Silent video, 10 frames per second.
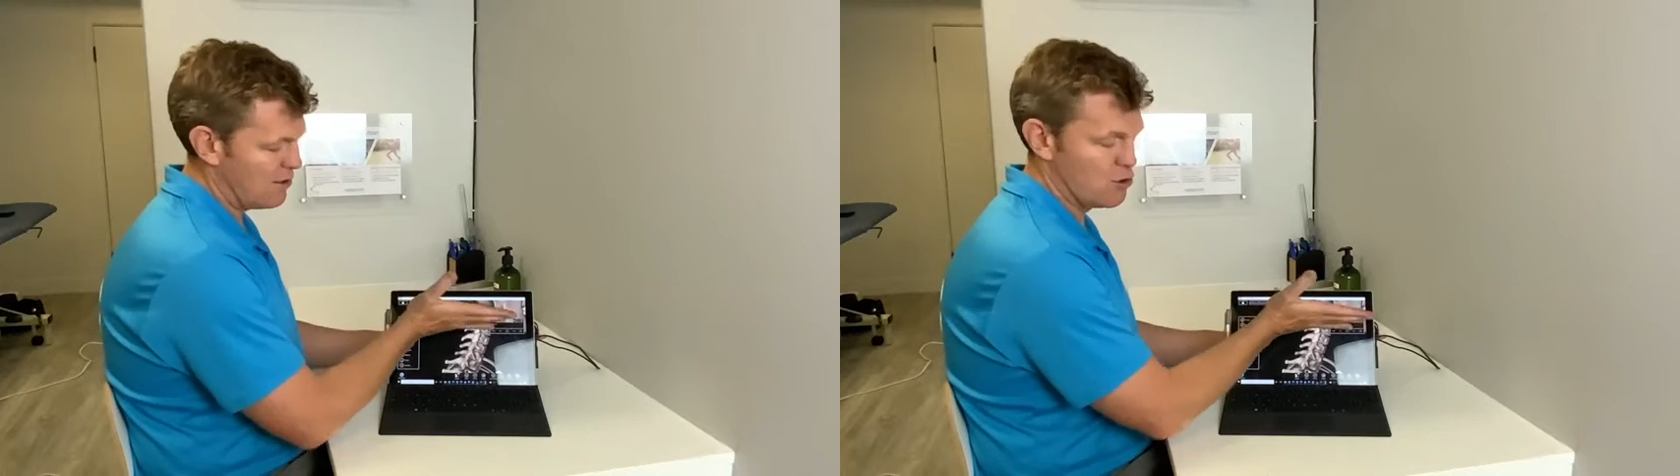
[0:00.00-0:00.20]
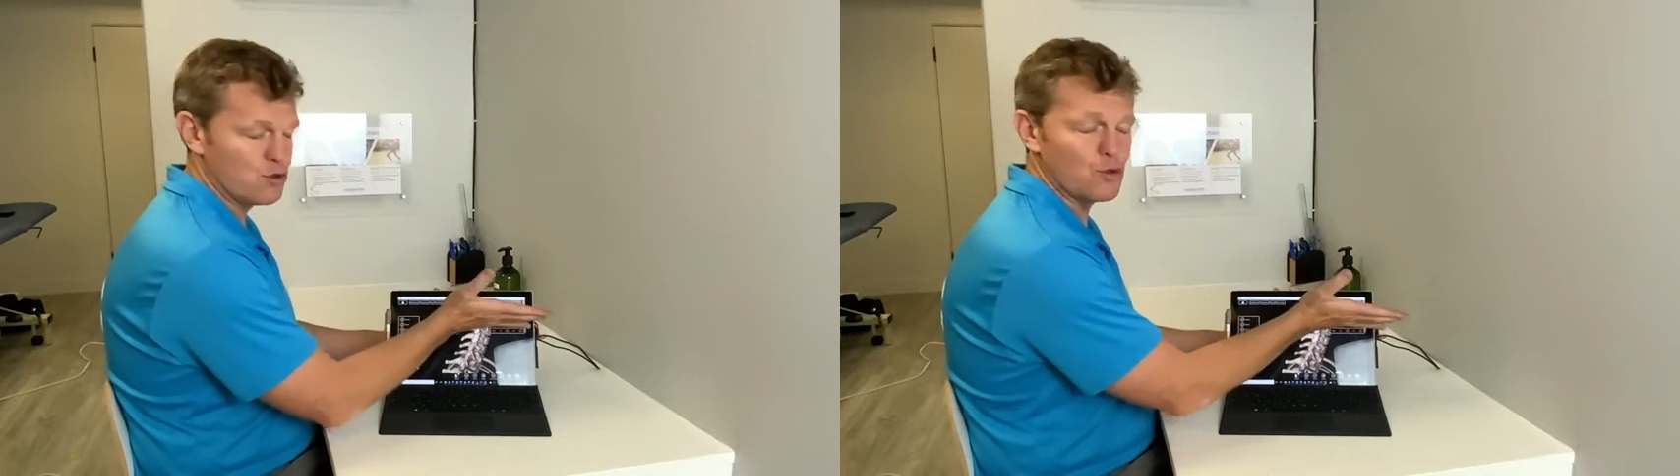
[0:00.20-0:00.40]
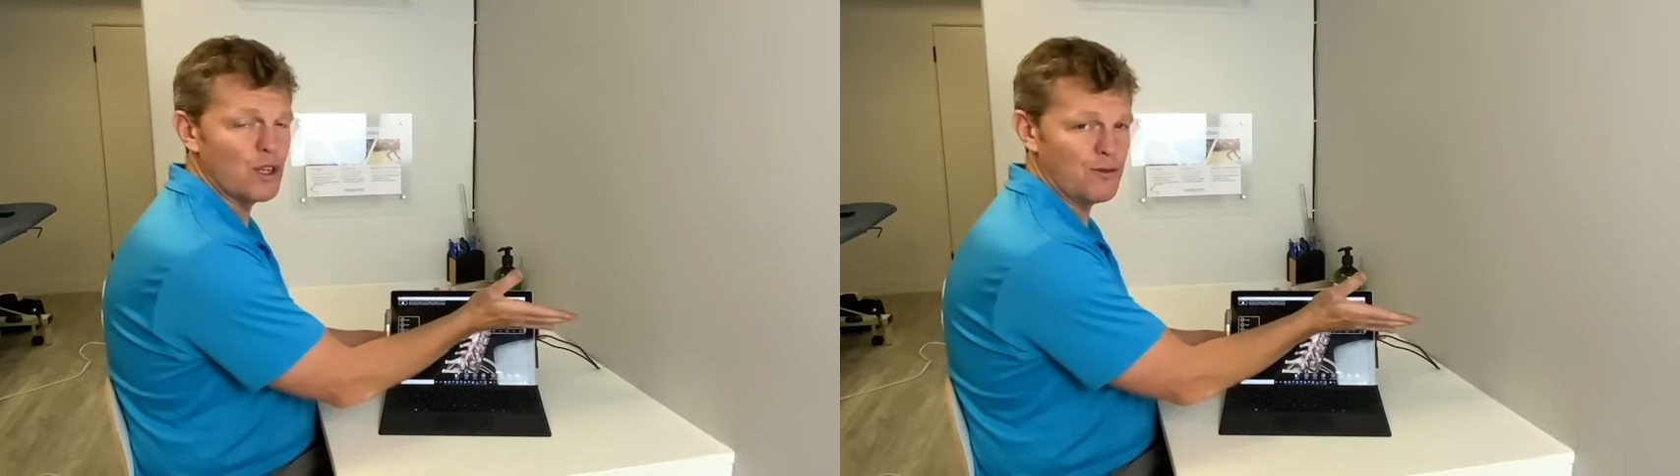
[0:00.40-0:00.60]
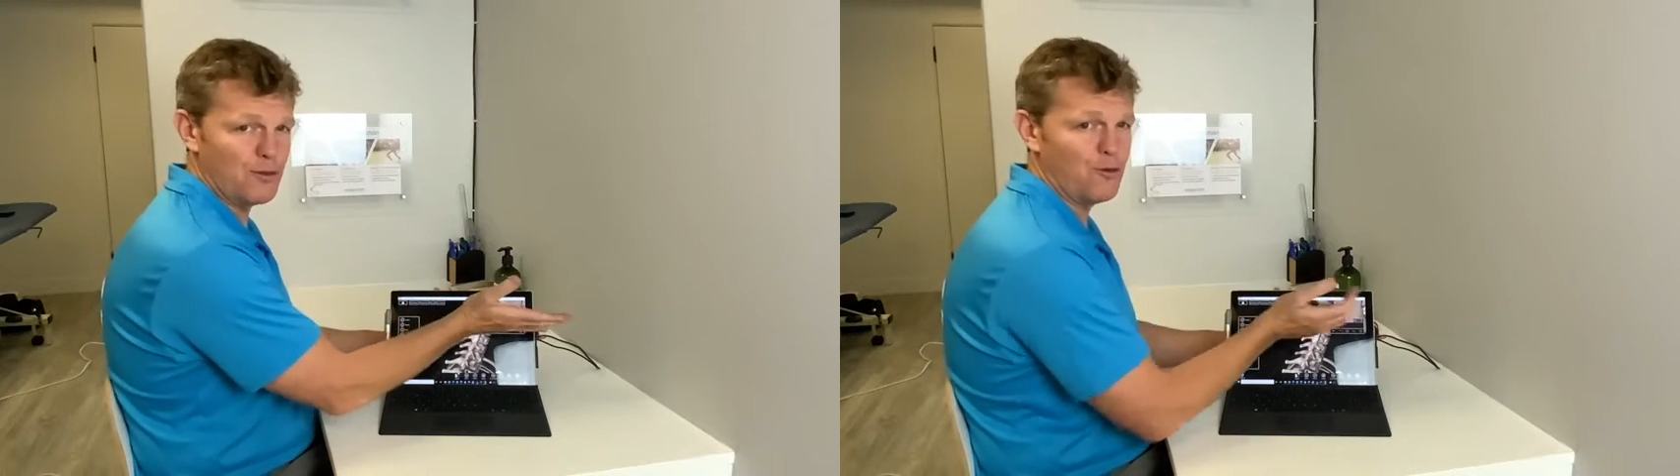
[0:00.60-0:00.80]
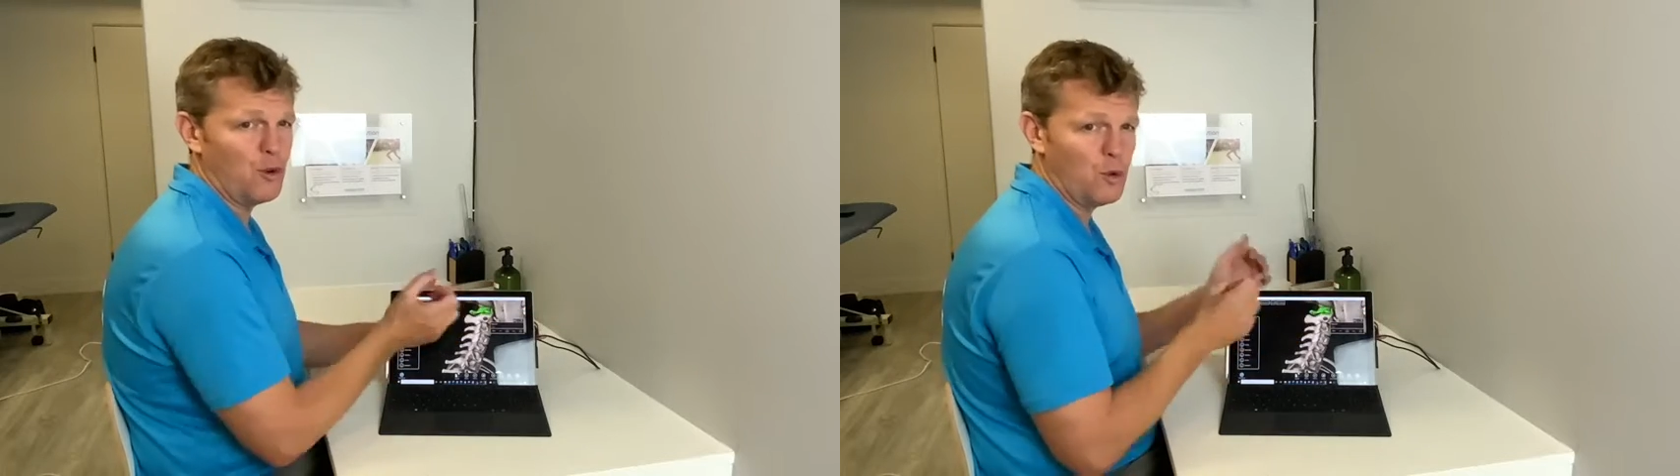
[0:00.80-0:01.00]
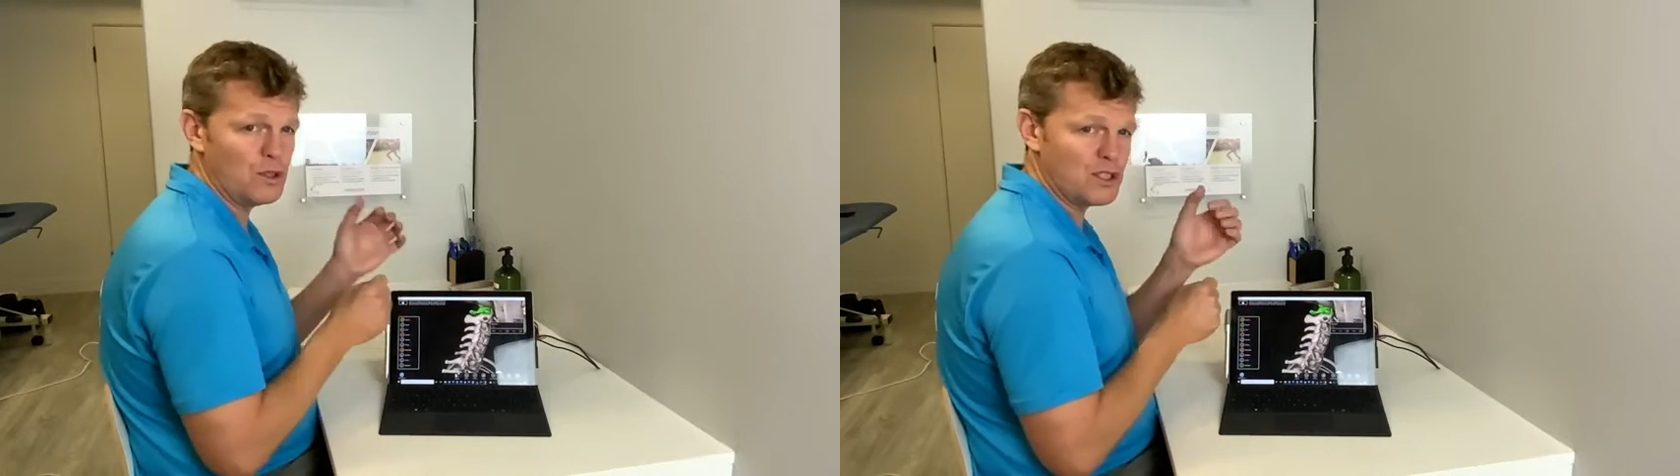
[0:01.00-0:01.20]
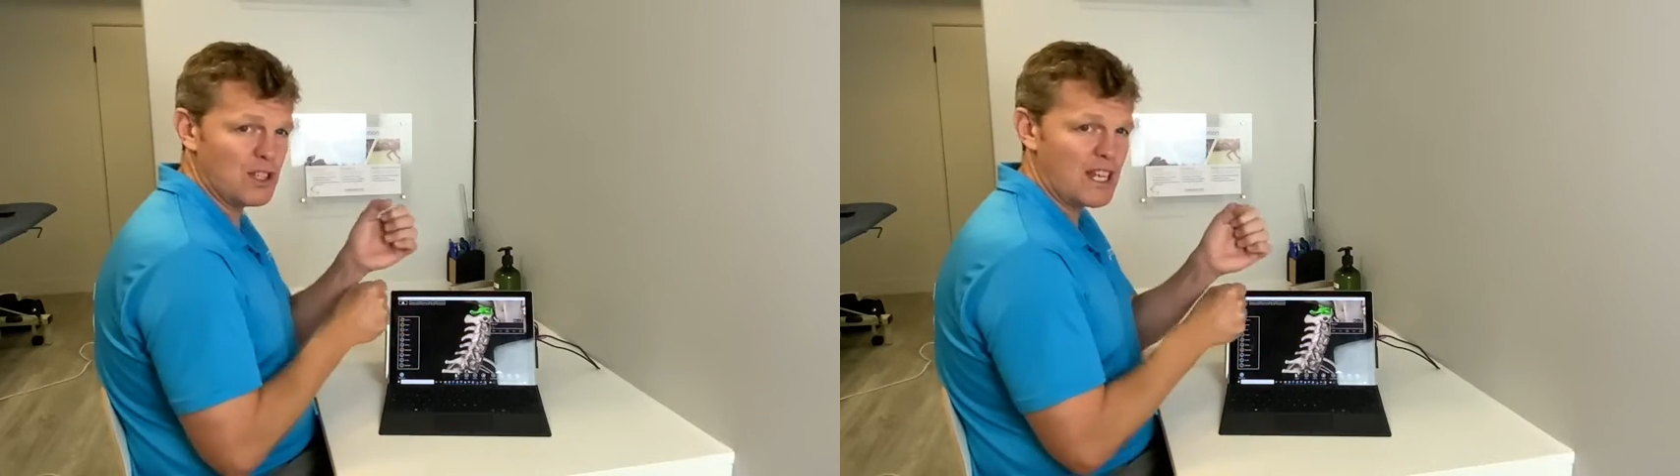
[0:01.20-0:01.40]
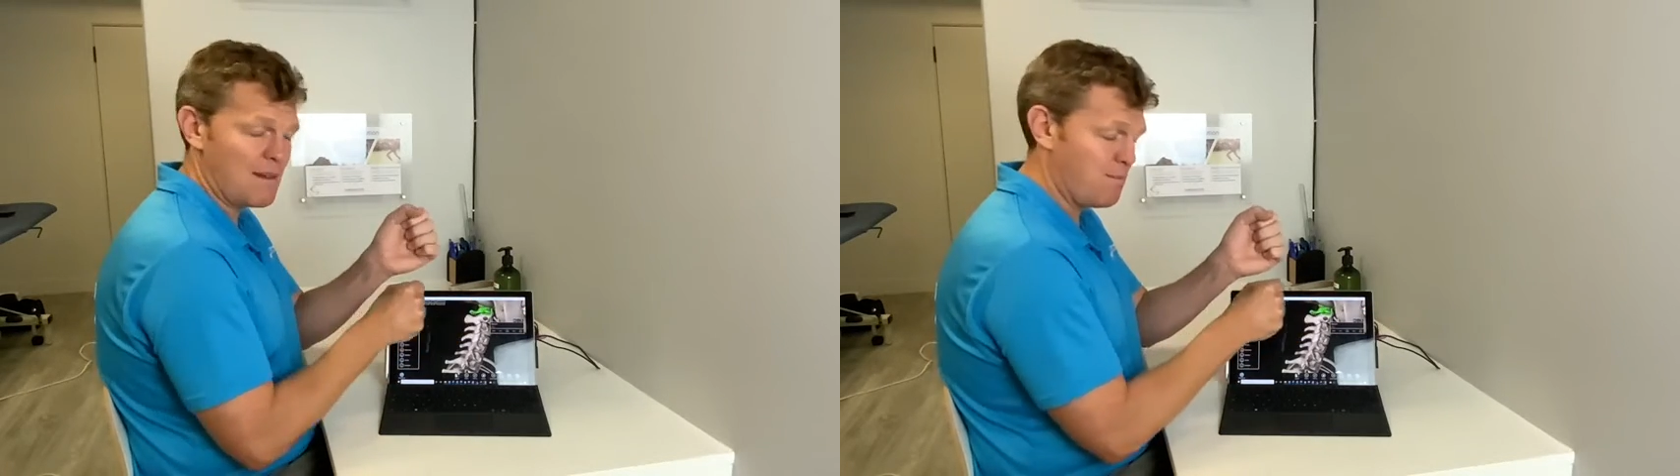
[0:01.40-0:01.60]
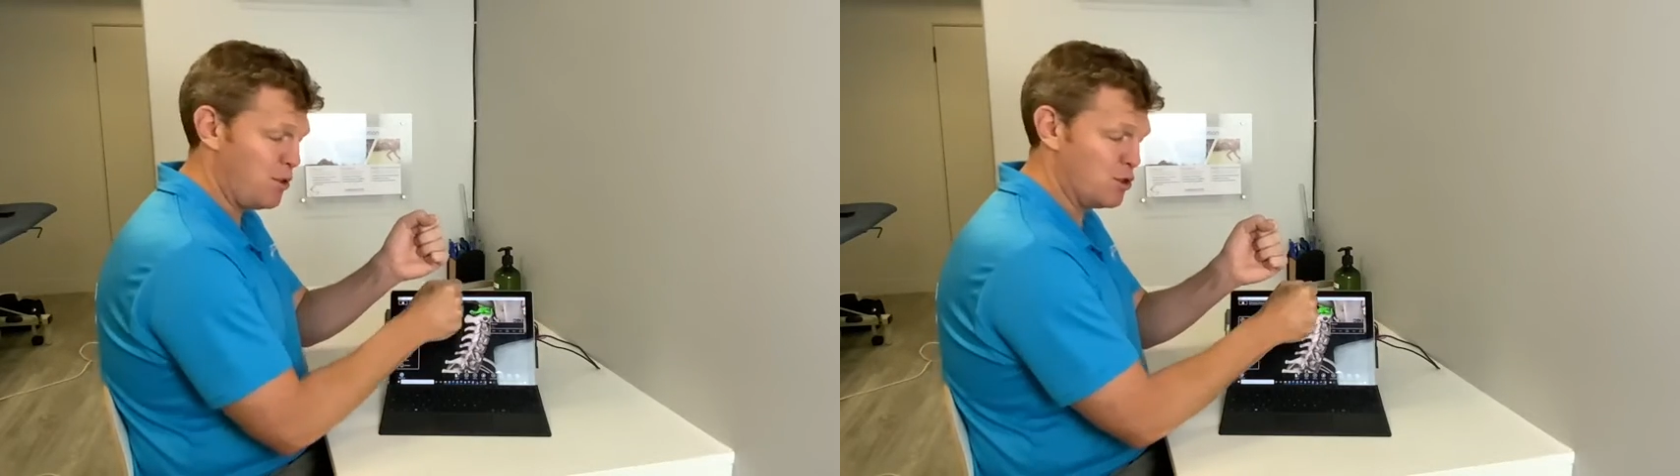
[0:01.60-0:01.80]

drift forward, so they get